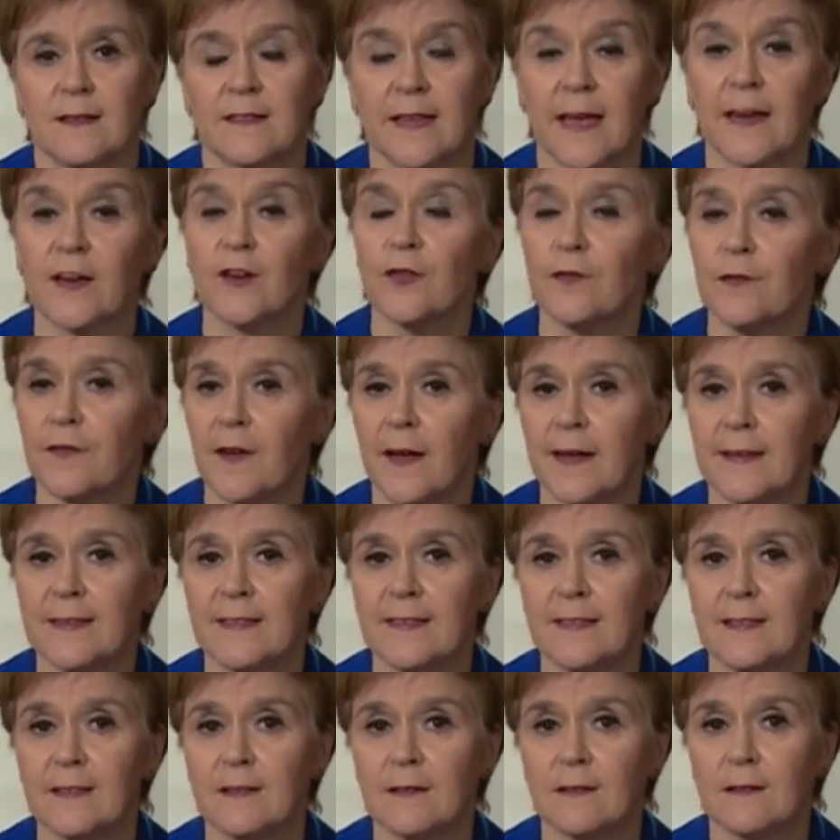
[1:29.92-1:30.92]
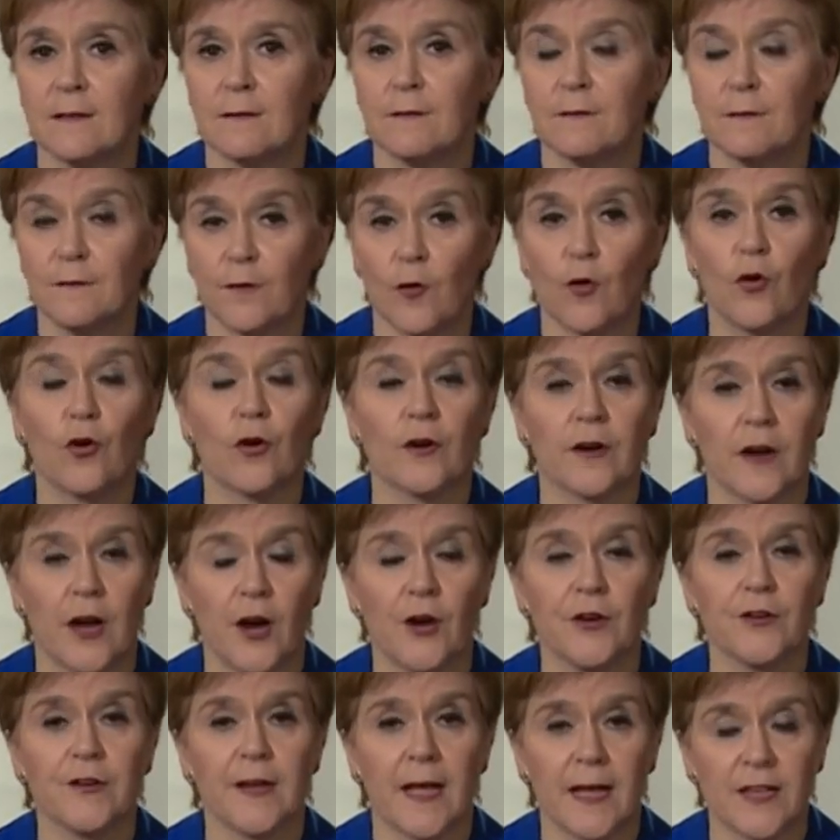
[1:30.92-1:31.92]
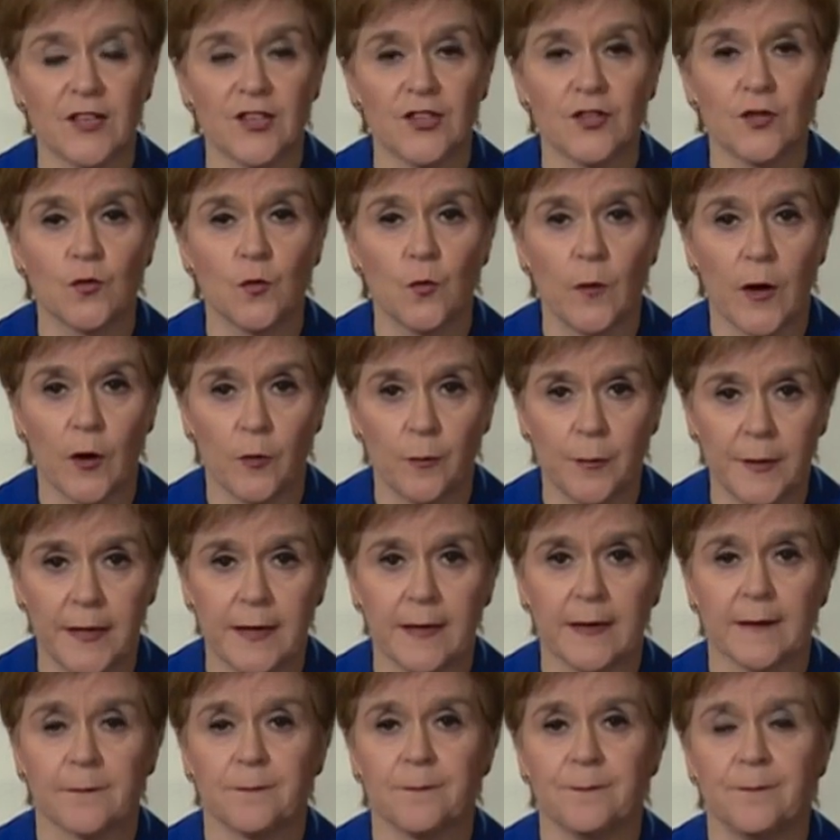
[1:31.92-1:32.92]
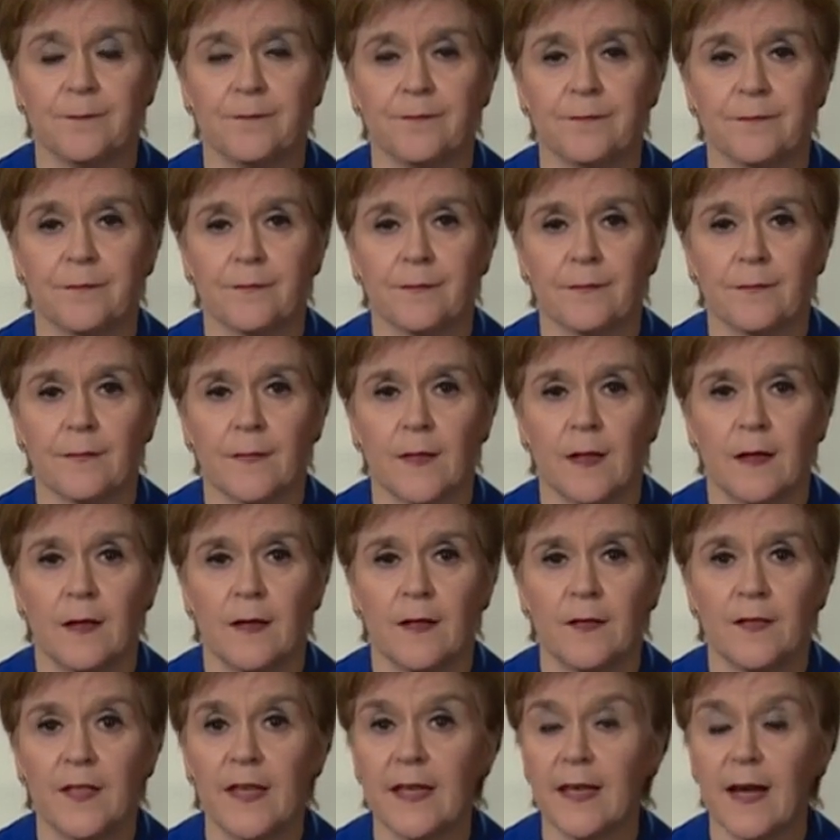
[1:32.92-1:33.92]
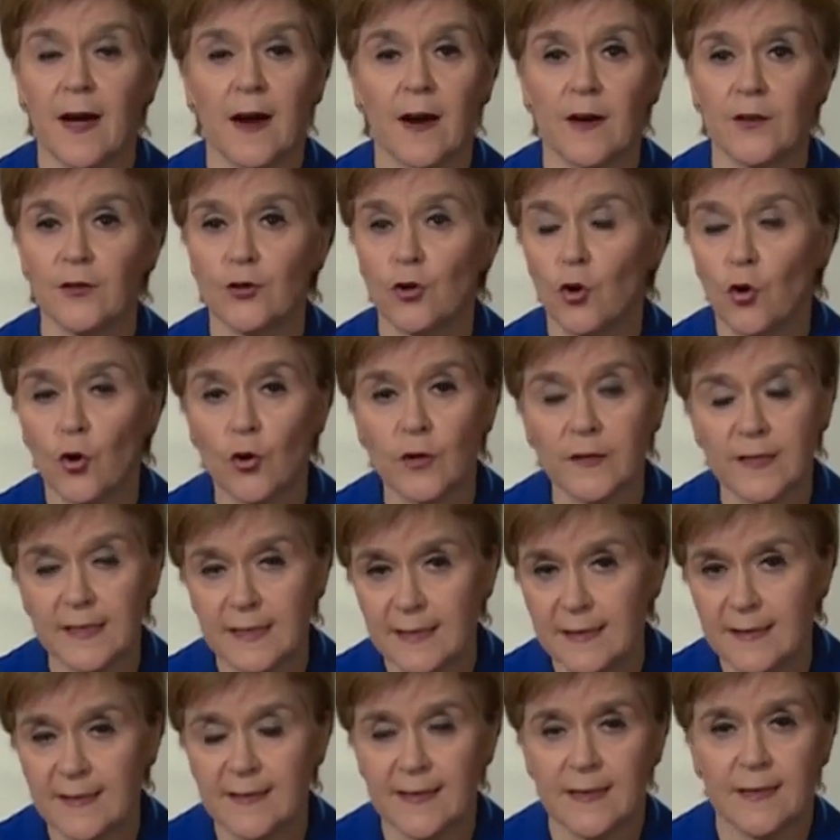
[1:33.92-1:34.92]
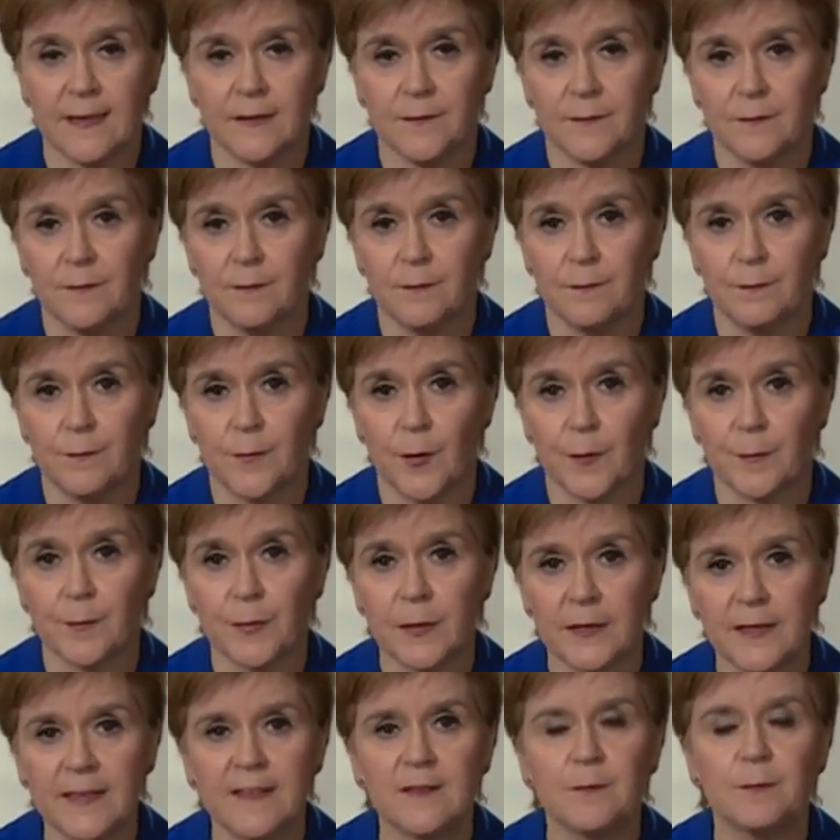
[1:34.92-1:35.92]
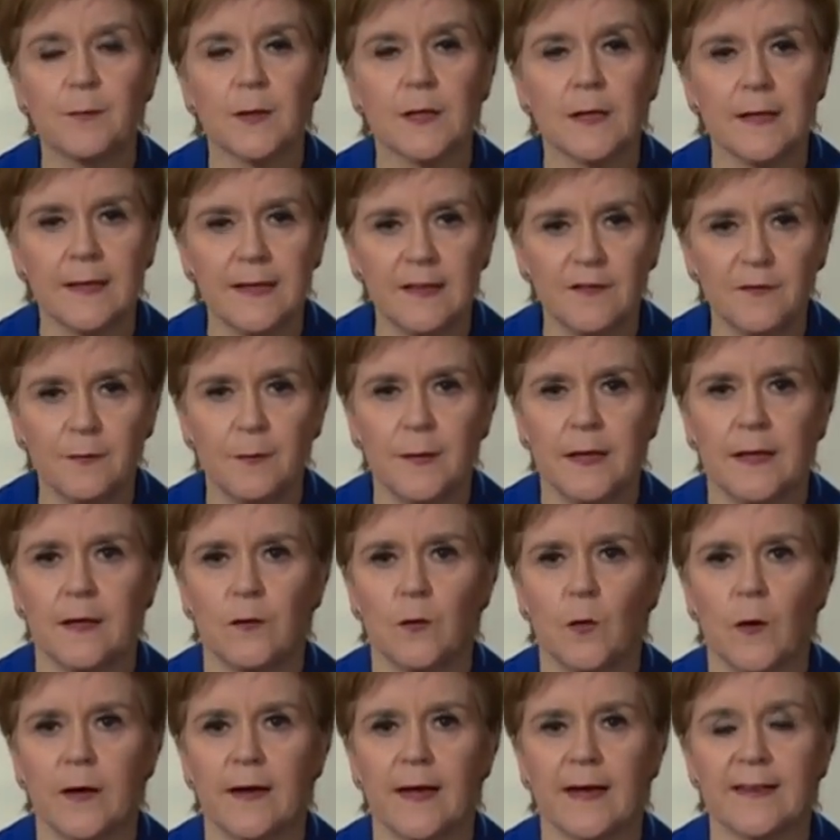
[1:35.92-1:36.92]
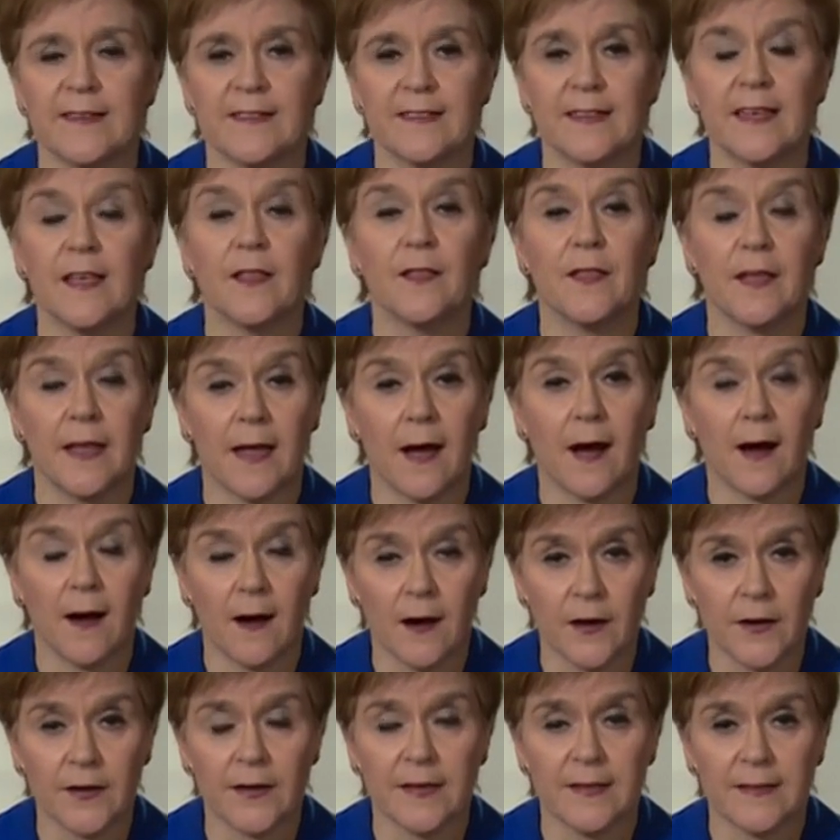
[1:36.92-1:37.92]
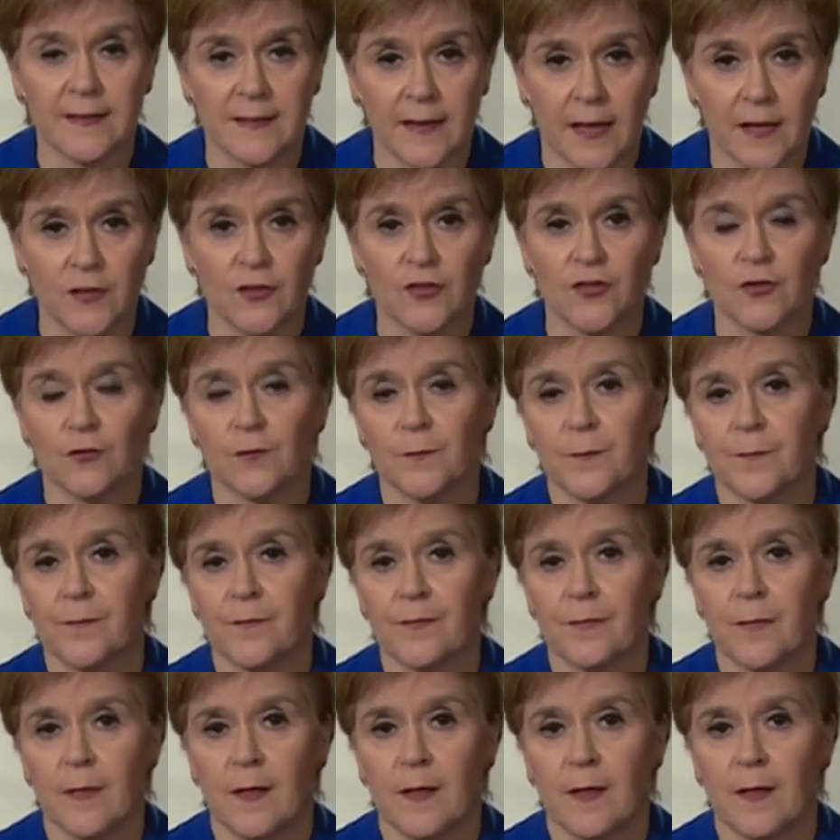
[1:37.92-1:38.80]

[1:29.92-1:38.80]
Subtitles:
Sacrifices for our national well-being. They are not easy, but please believe me when I say they are essential.